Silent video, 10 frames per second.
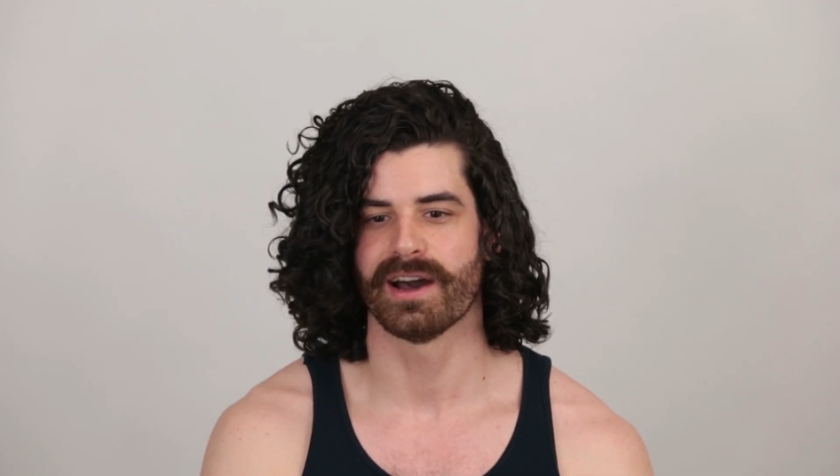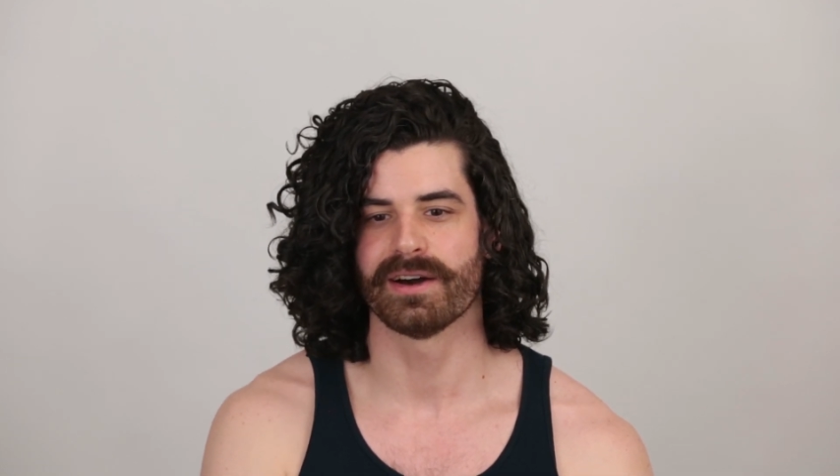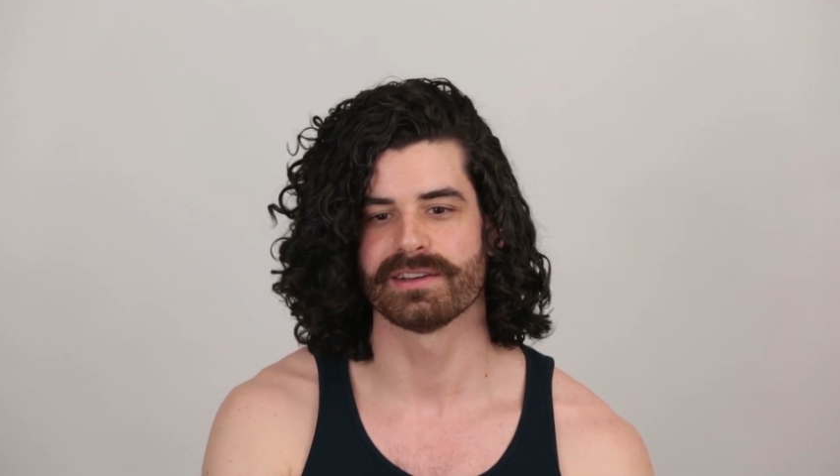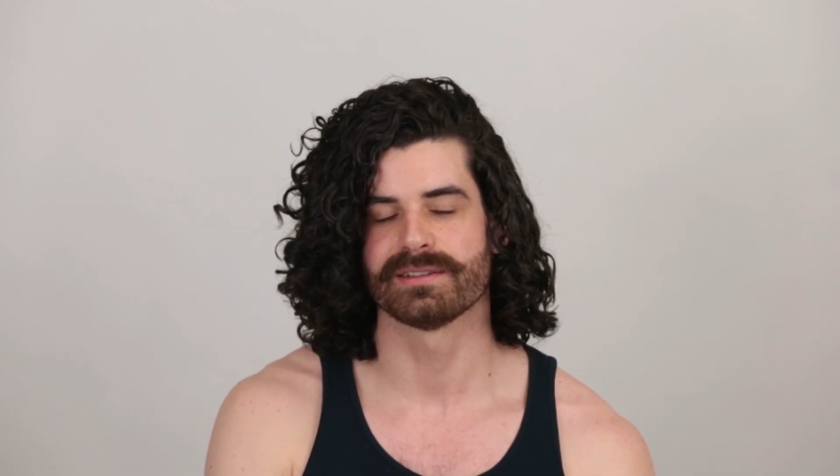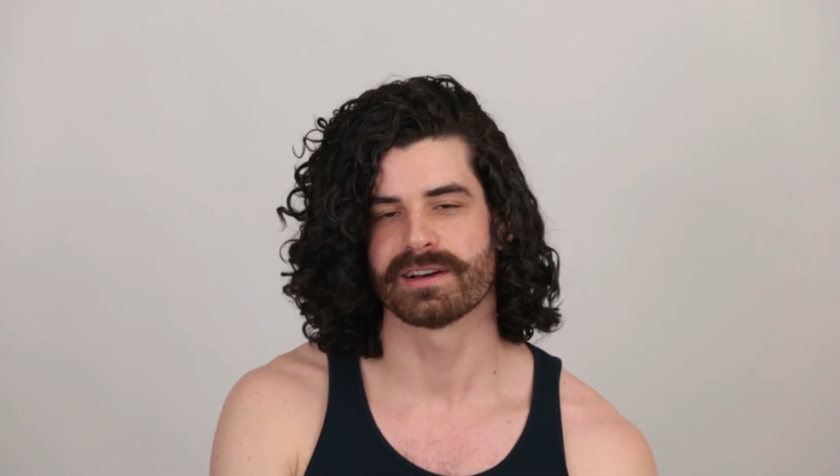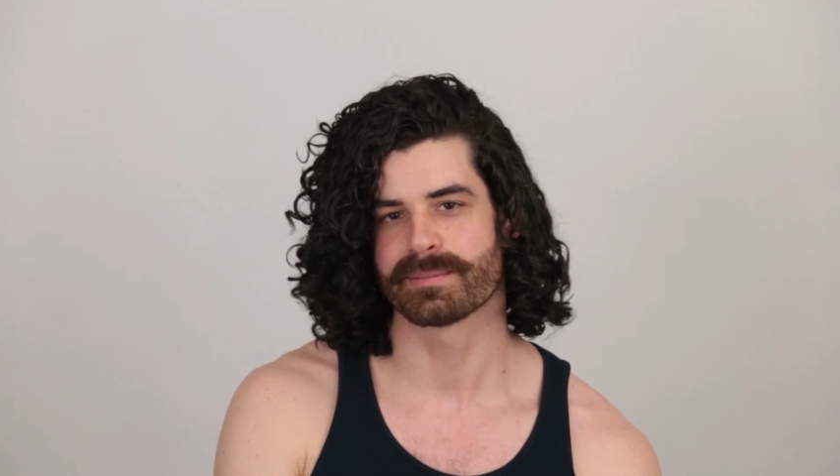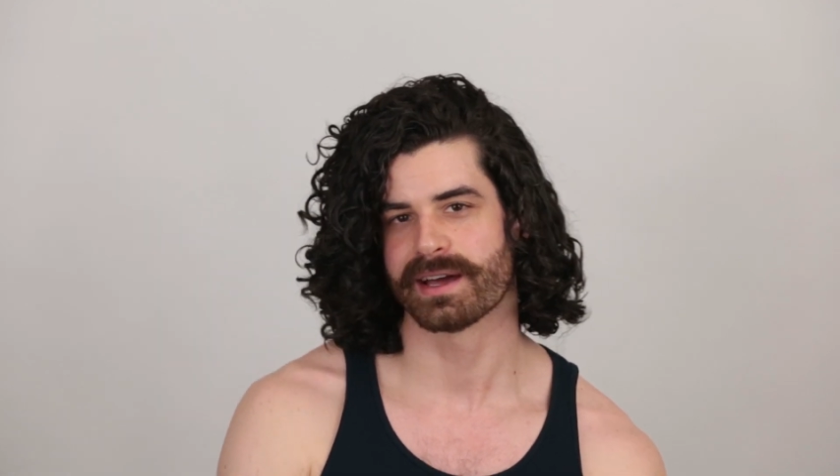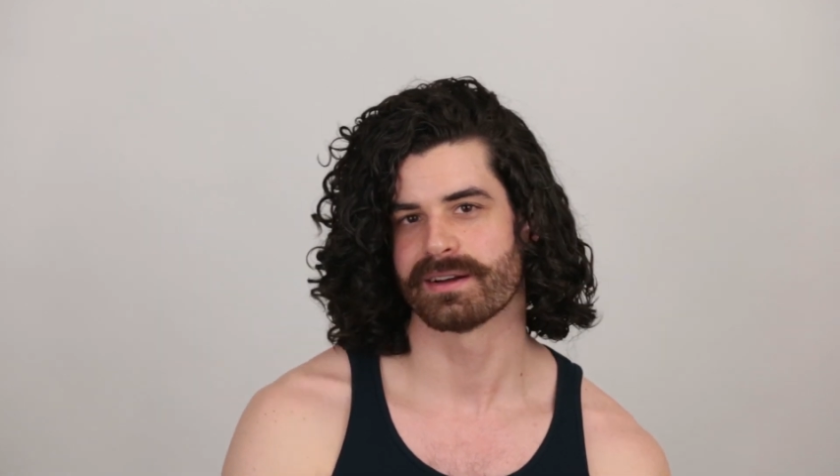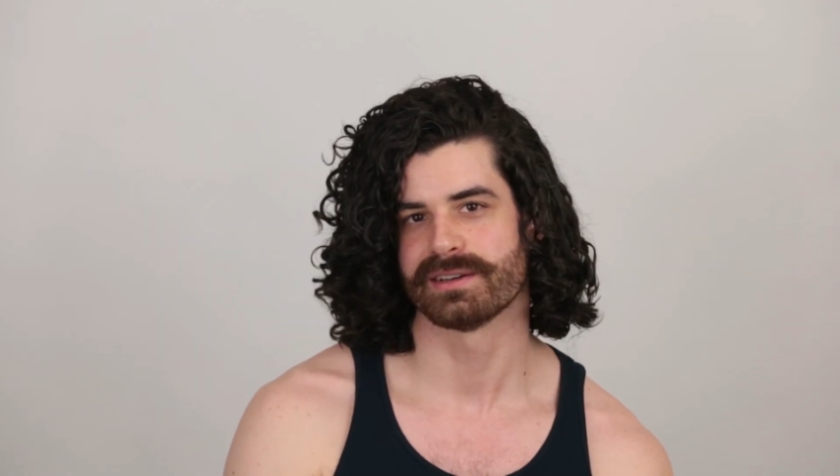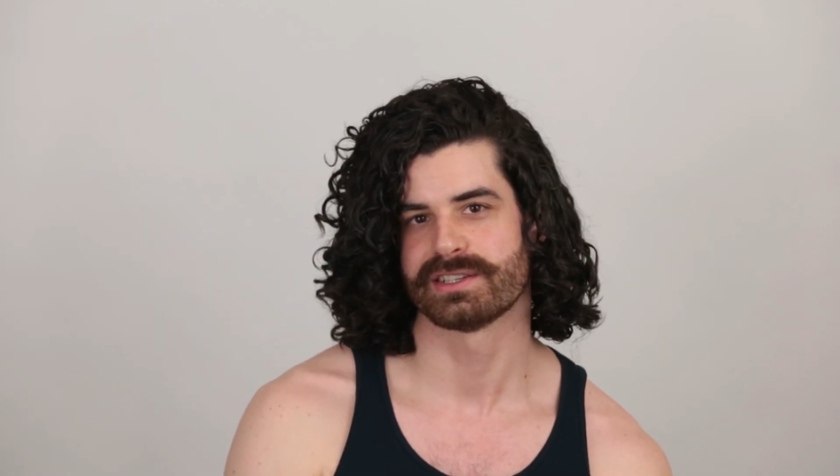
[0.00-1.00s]
oh, you look
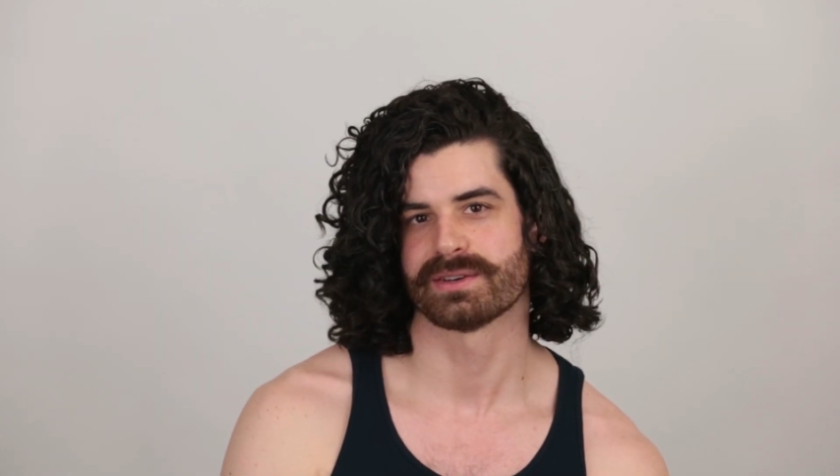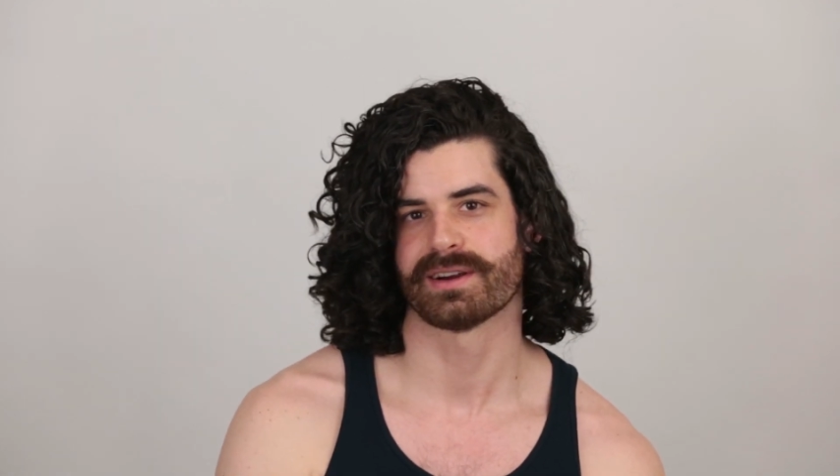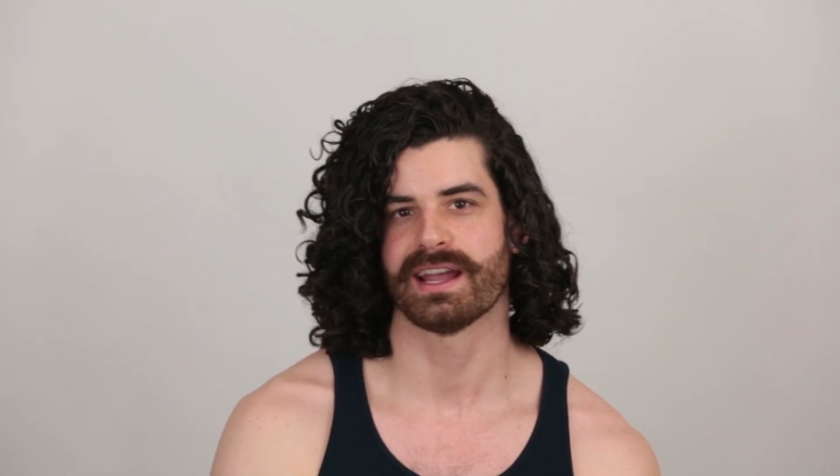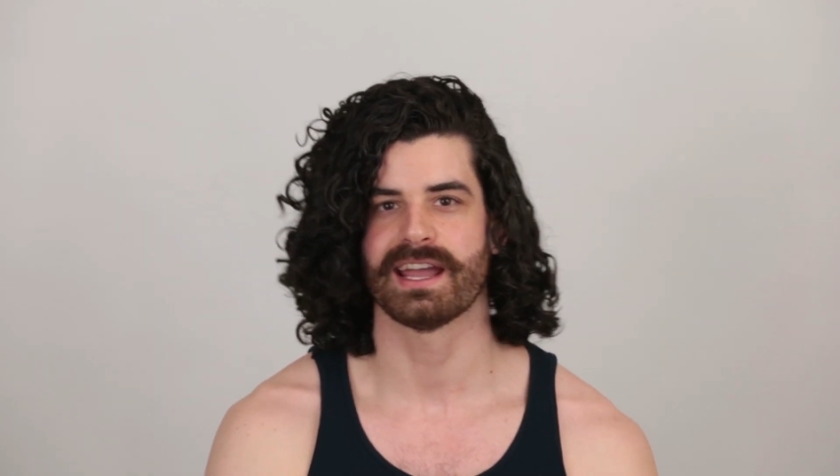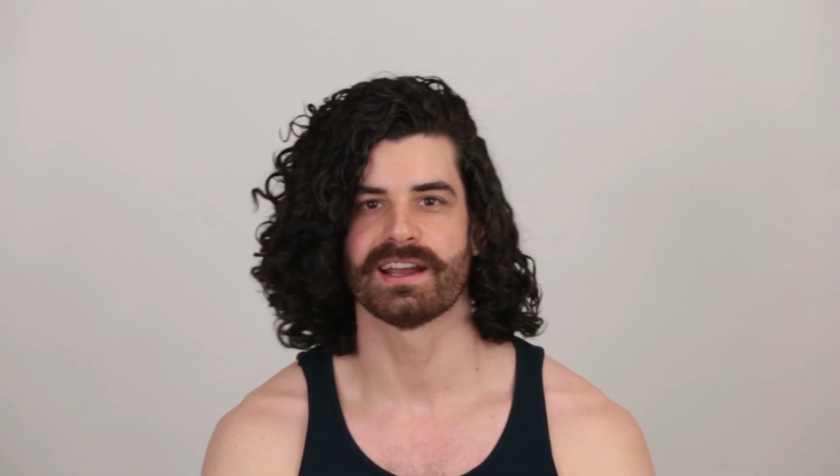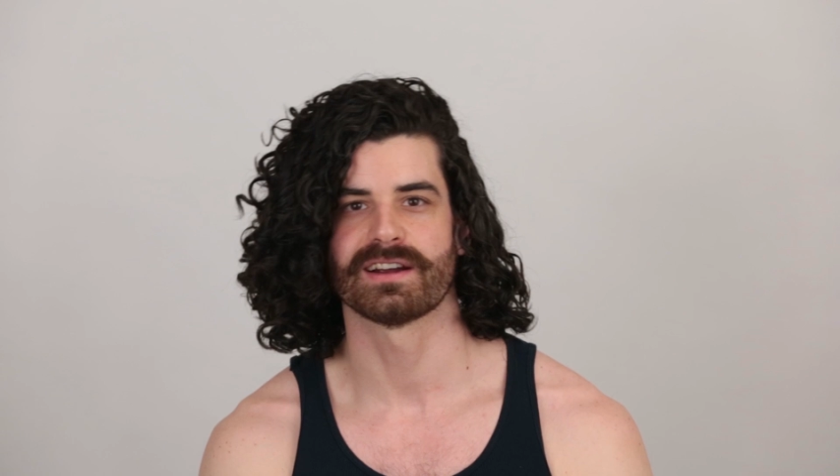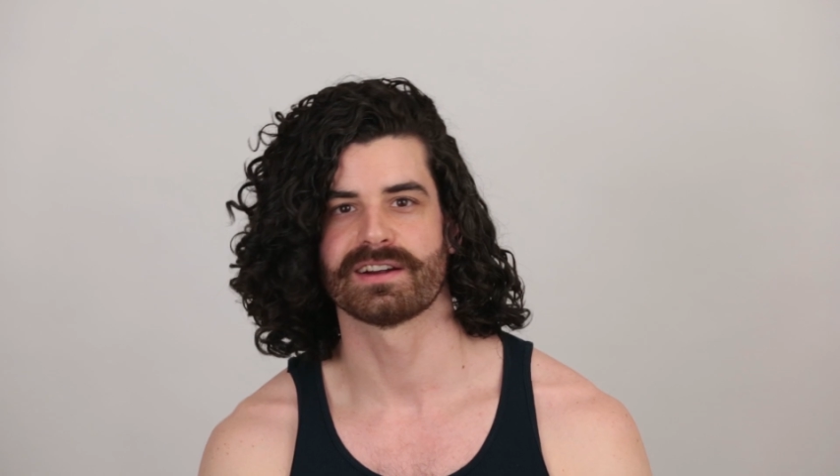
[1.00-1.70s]
better with short hair,